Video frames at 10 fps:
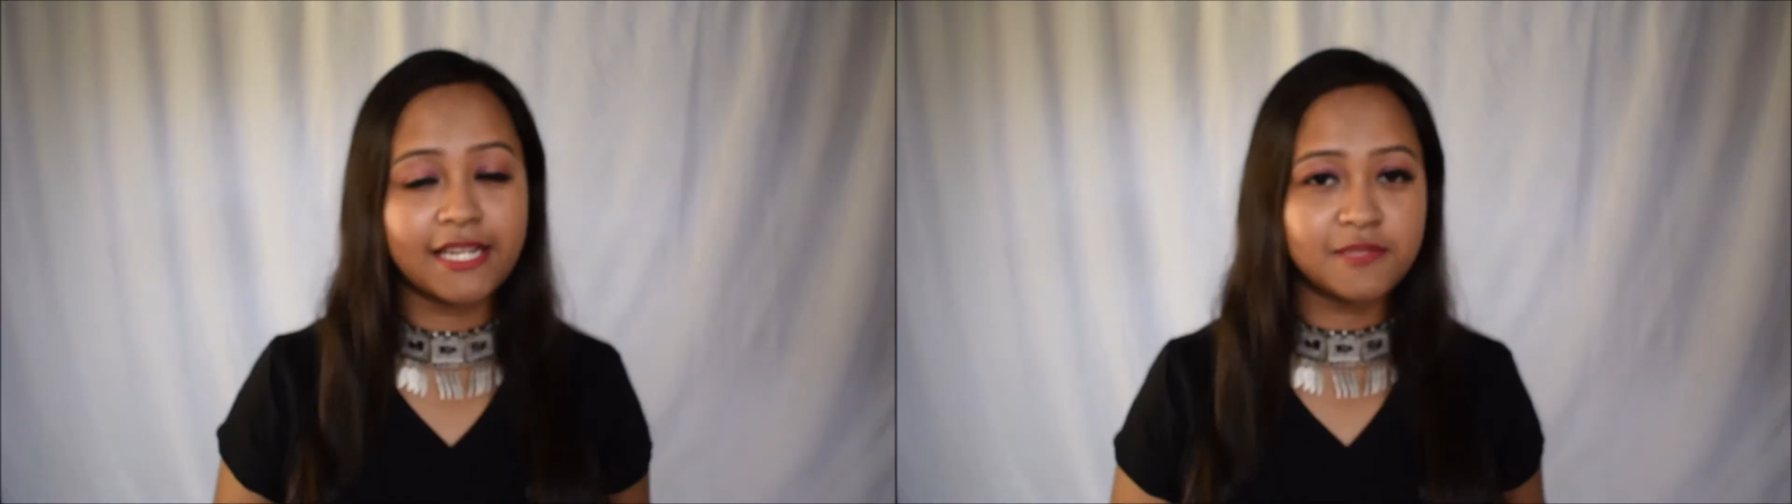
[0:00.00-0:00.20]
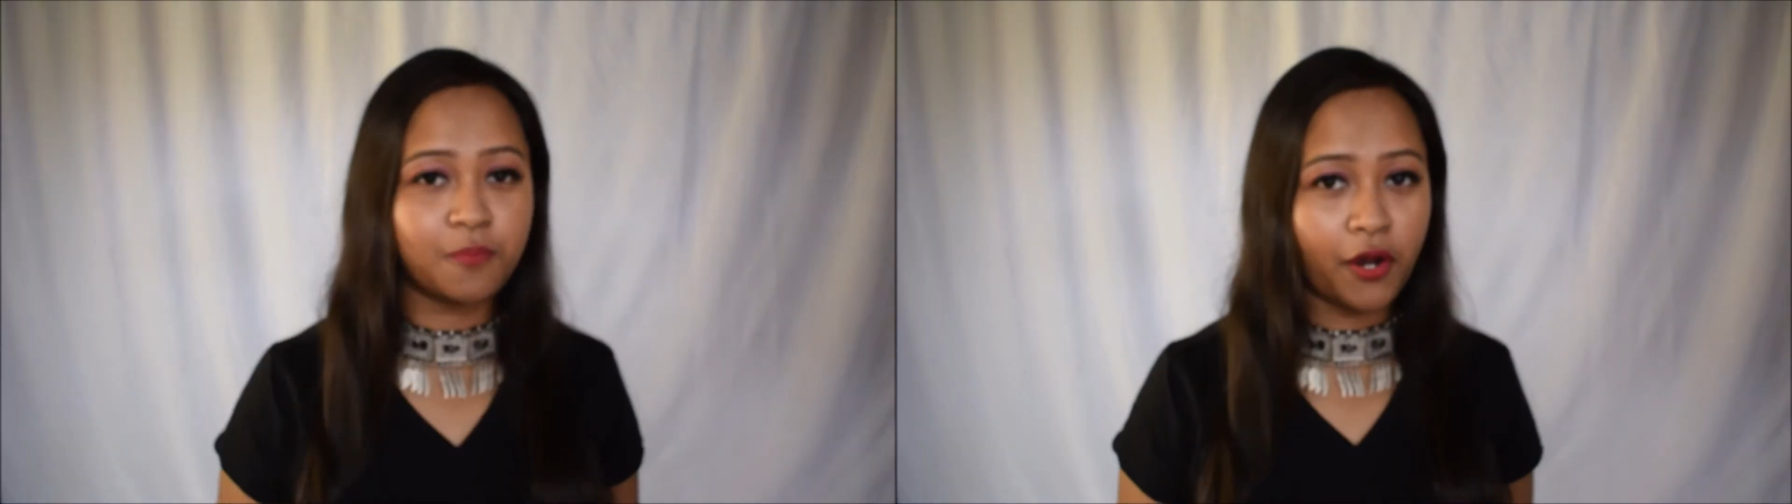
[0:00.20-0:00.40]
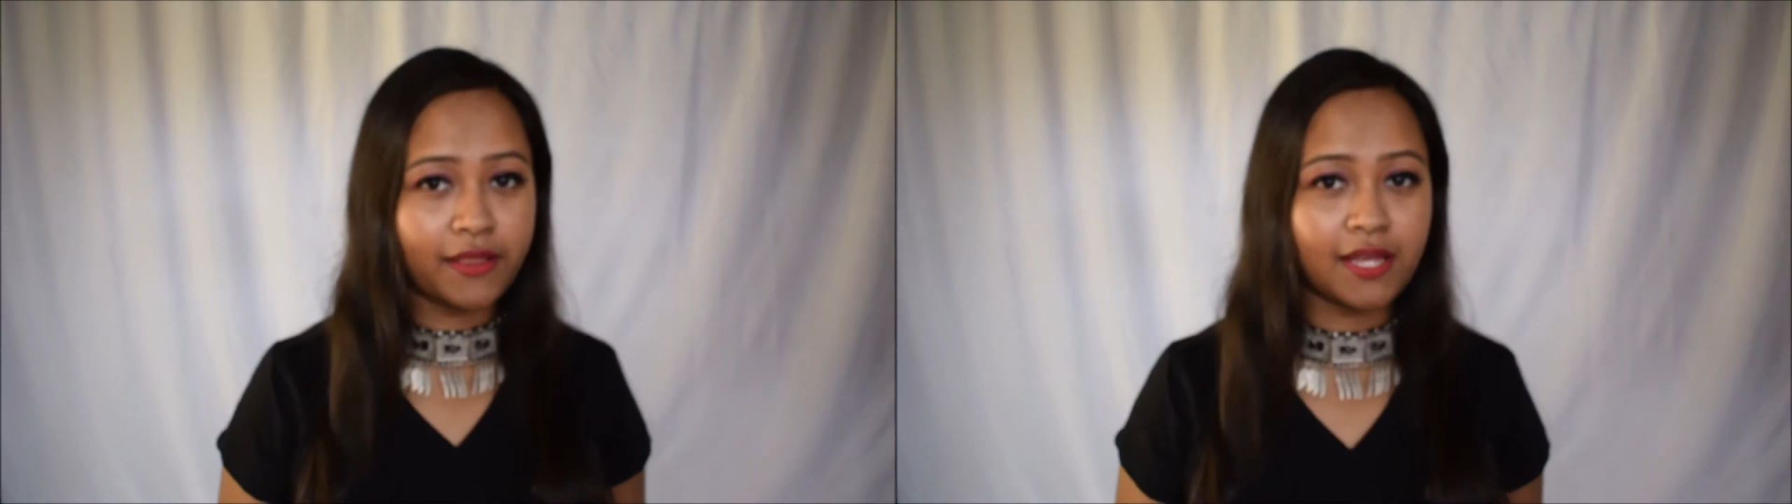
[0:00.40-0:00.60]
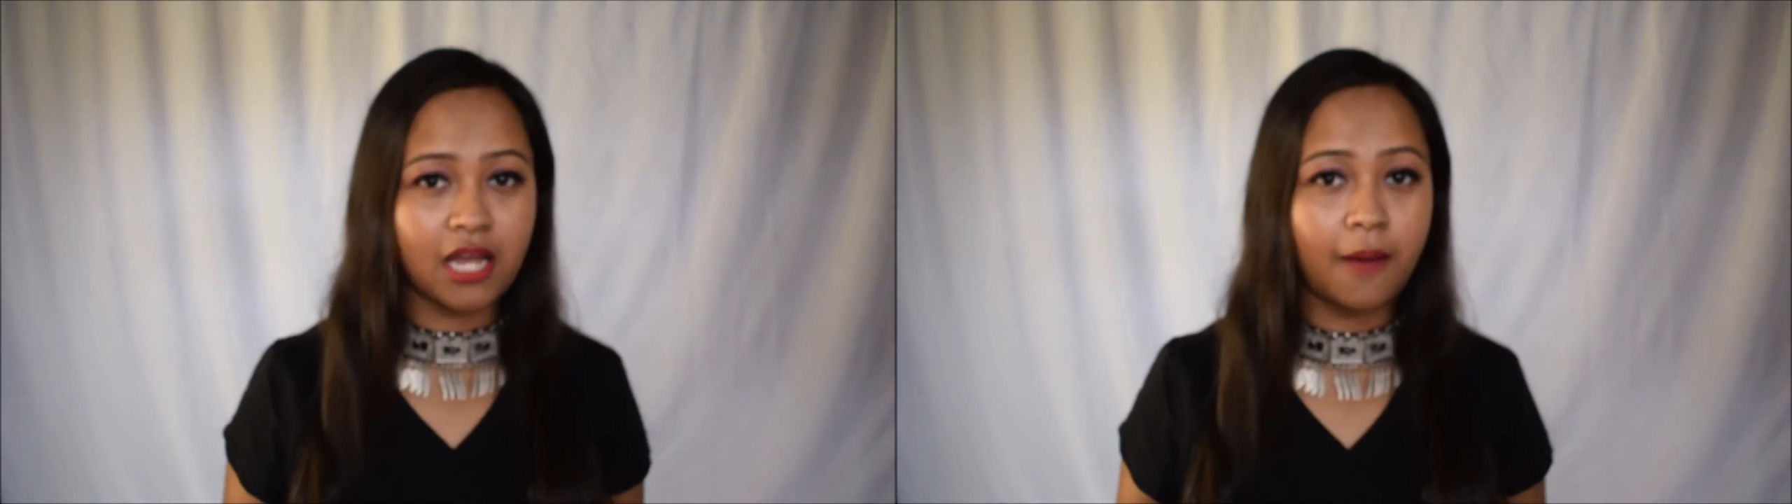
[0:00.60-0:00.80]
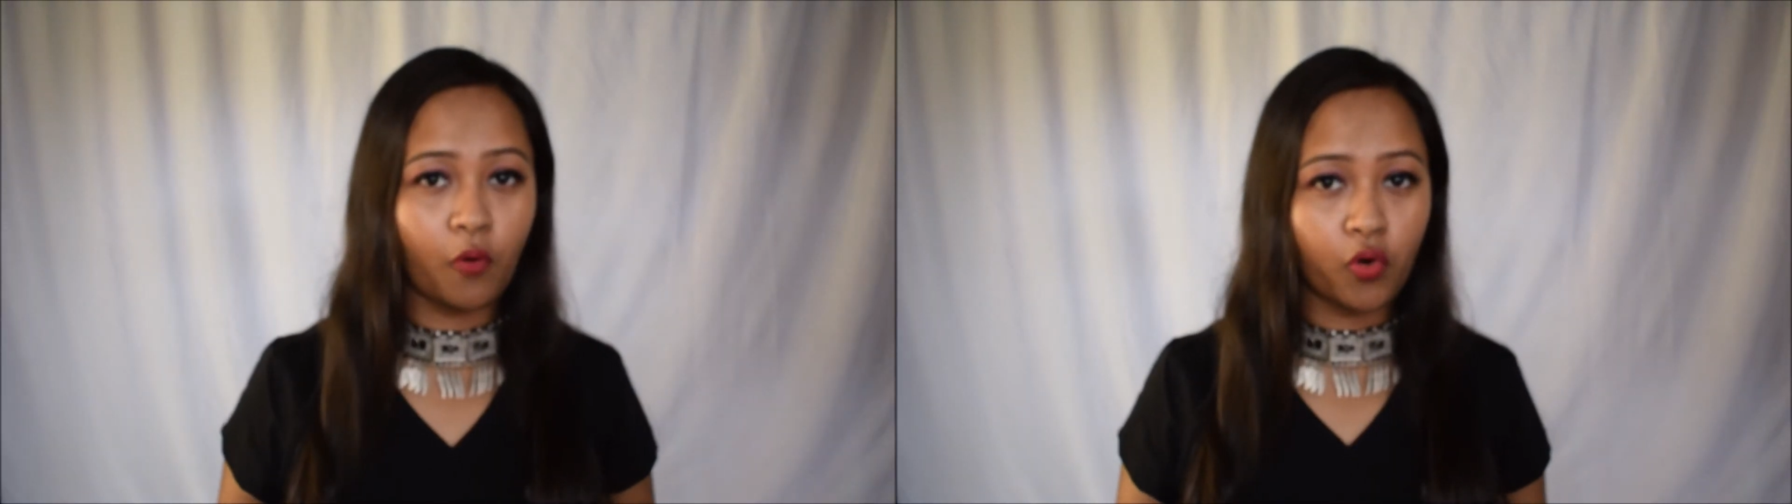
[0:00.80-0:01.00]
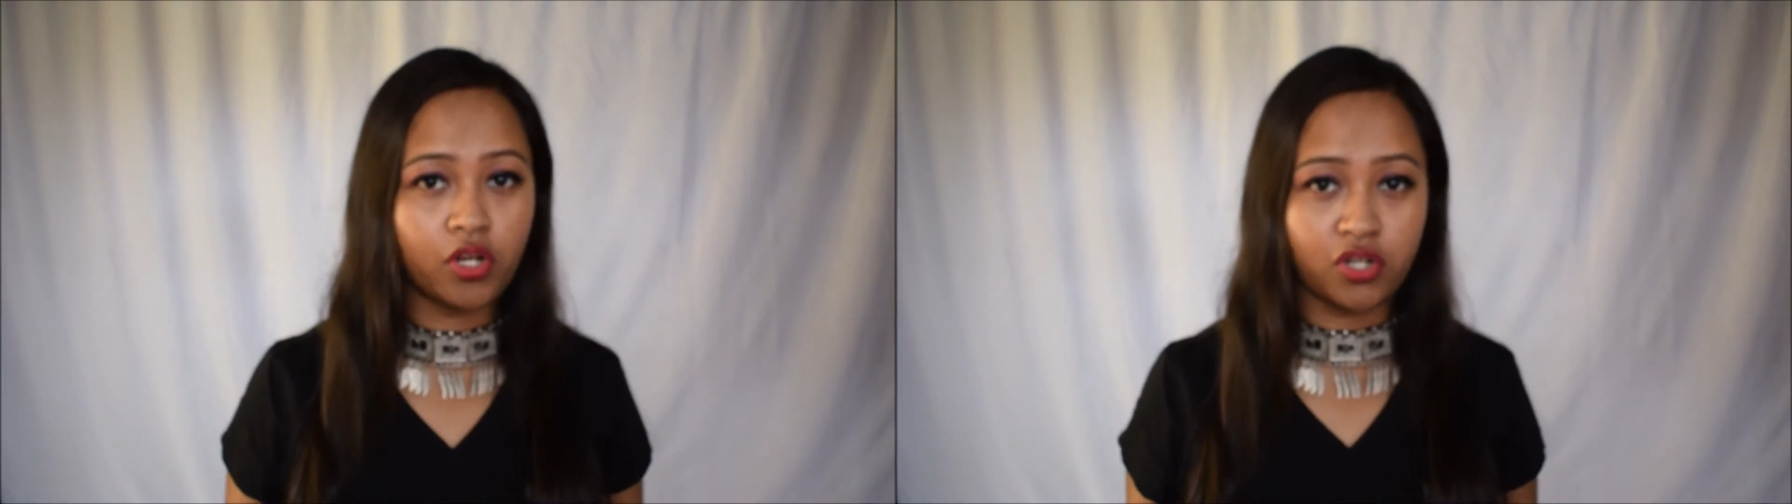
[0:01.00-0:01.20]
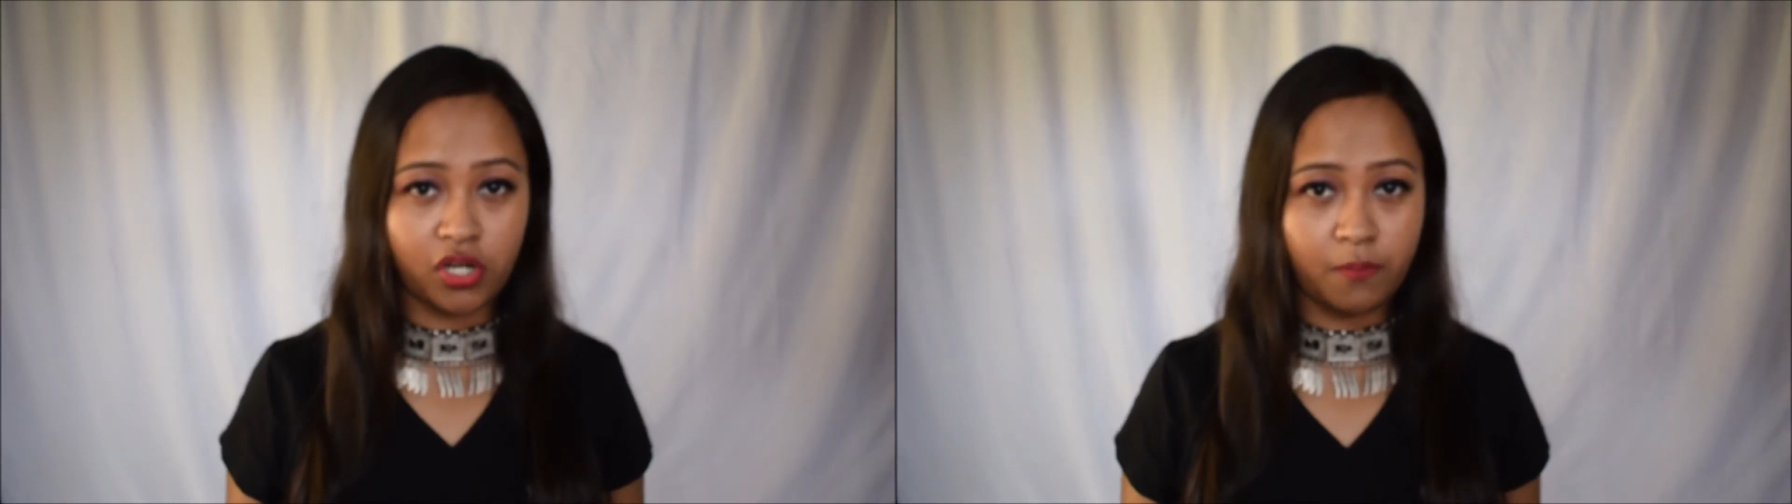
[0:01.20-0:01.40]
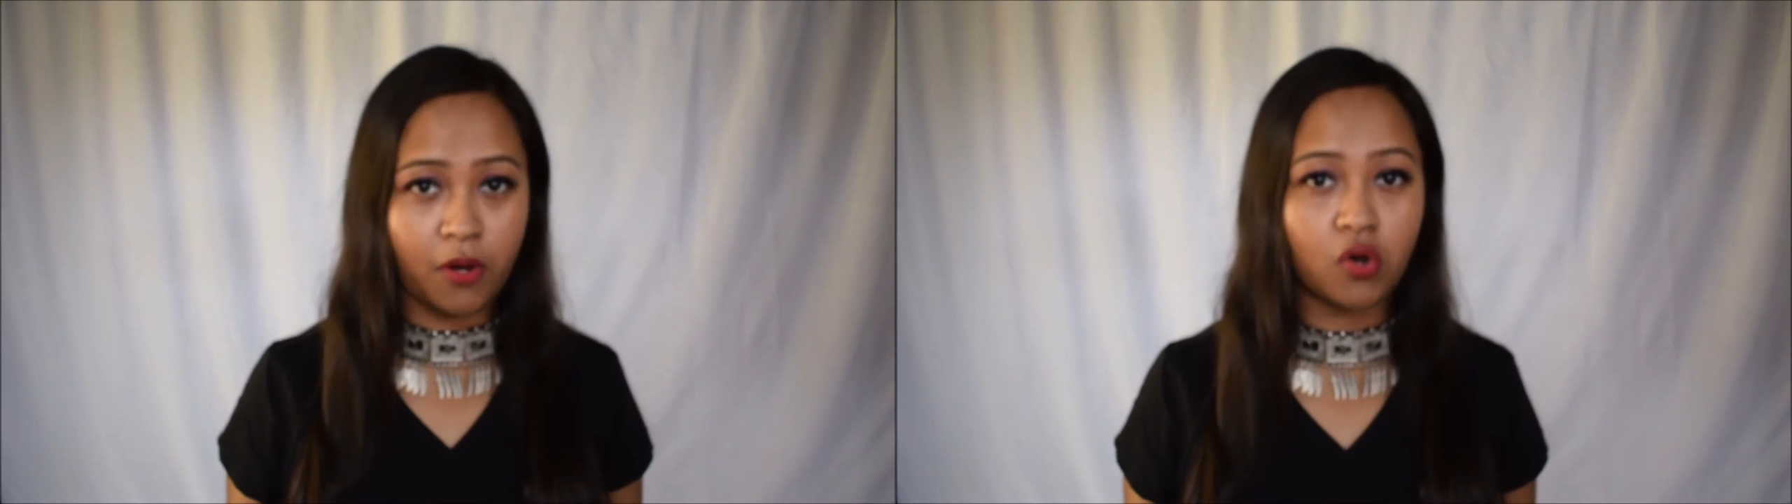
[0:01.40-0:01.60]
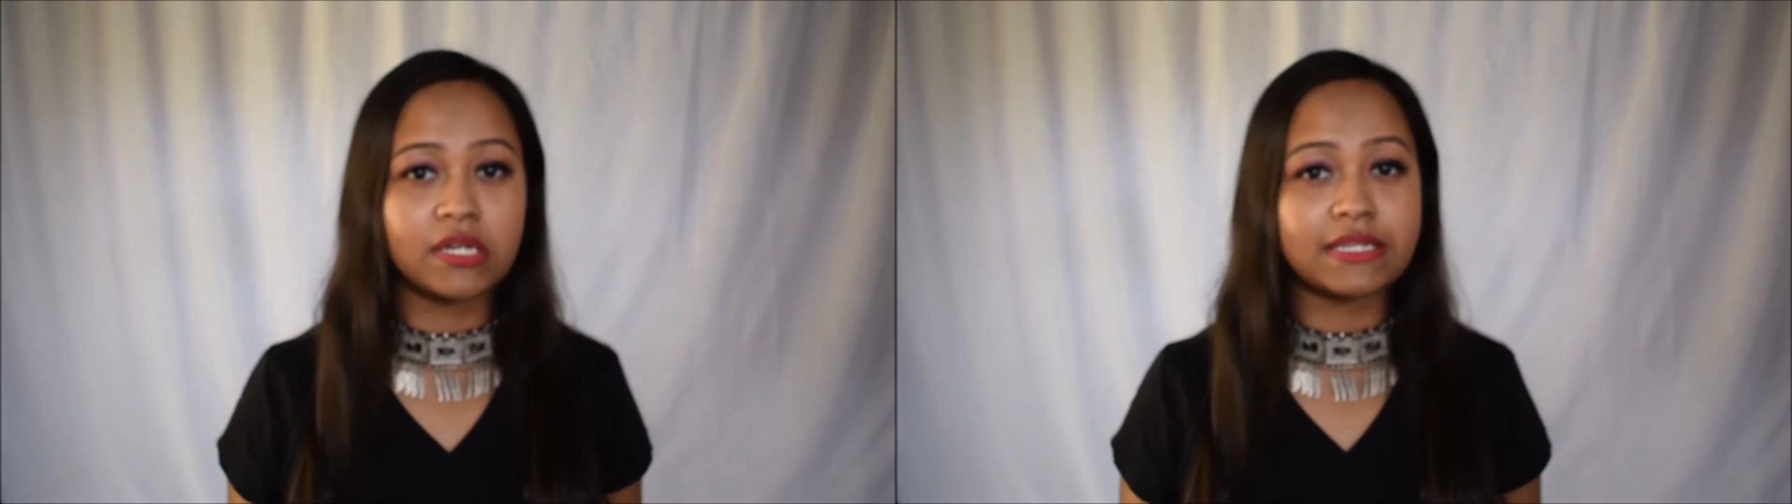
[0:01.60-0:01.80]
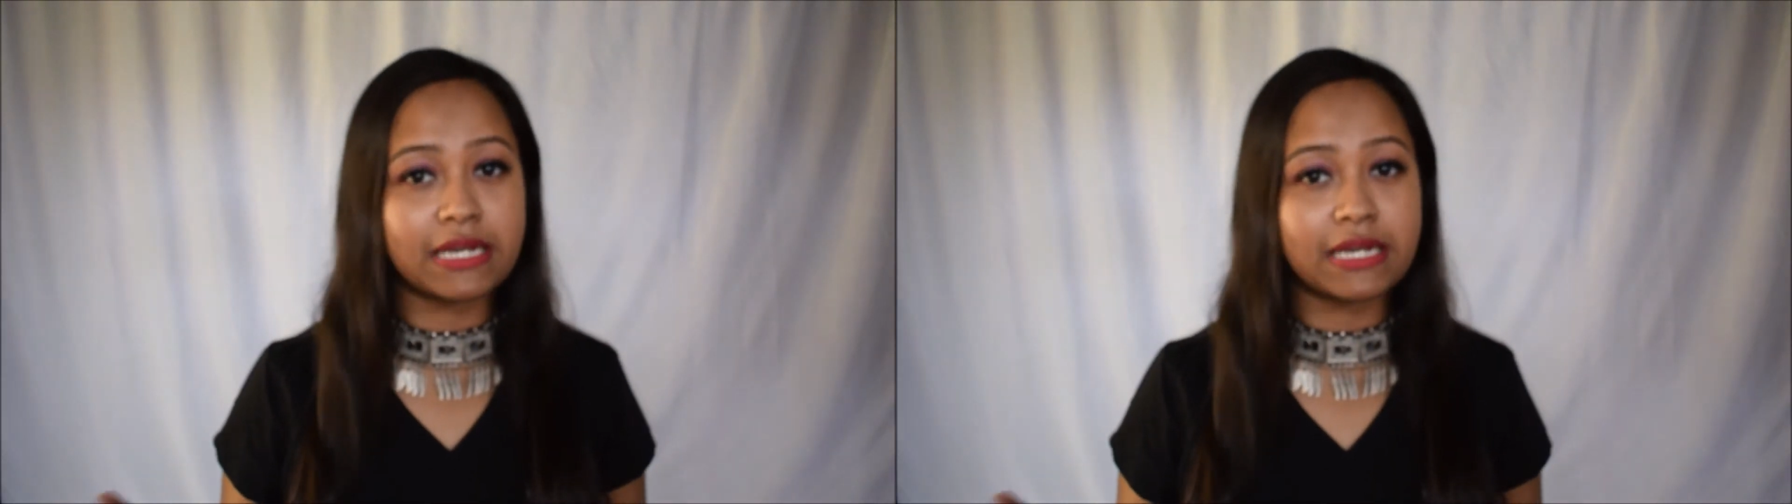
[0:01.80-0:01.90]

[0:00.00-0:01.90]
This point that I'm going to talk about is